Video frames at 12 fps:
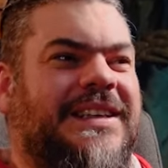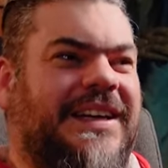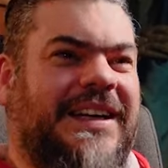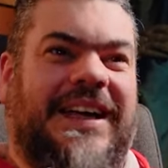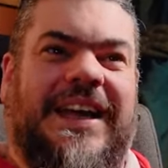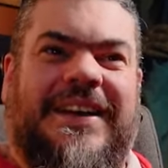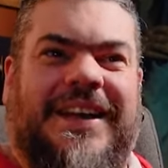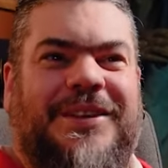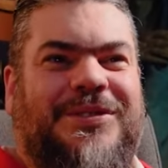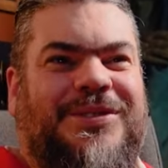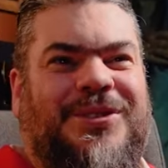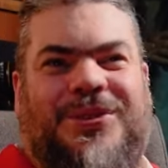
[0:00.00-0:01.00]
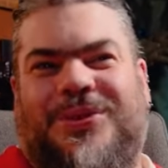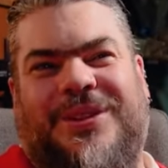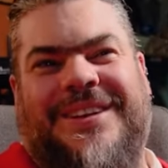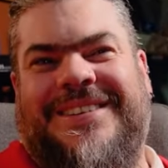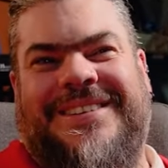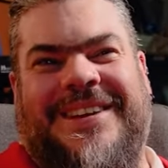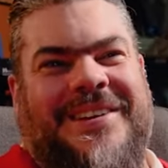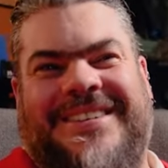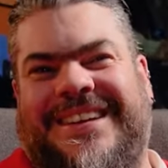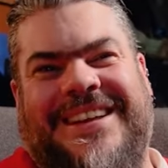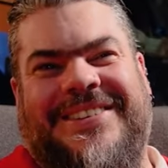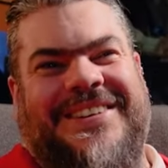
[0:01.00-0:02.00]
And again, they are two that go
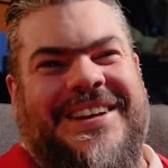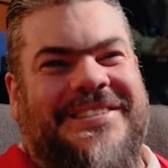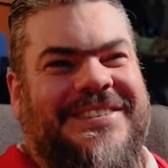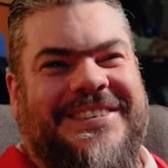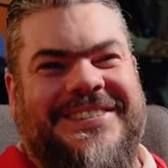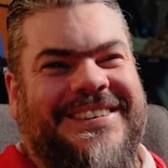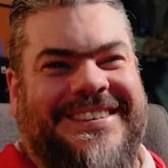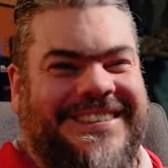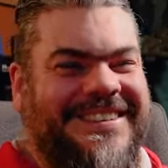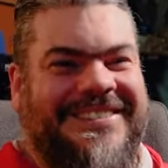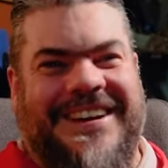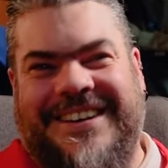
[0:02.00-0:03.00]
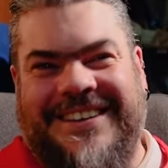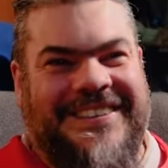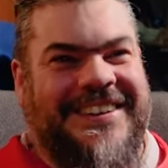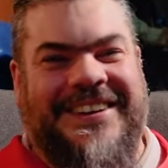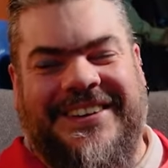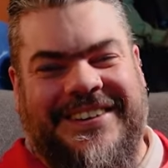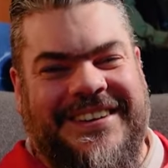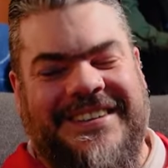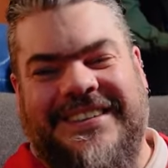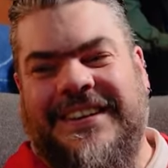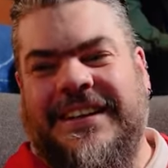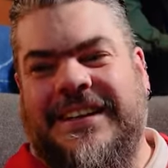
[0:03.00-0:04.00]
together in heaven, which is the red and the
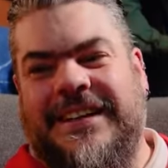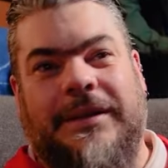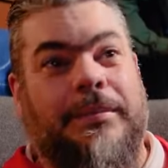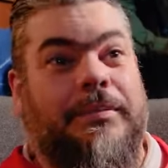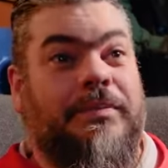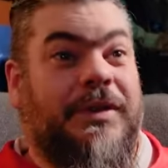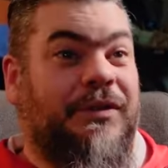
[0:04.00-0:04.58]
ARRIs. Mm.